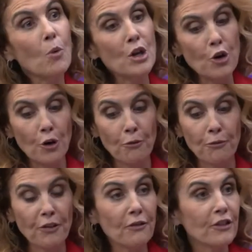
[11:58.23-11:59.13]
When you're
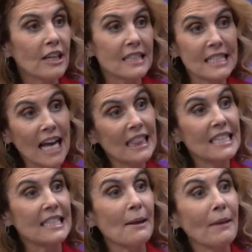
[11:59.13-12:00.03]
50, it's not the
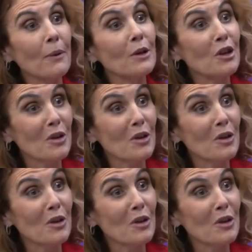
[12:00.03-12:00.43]
same like when you're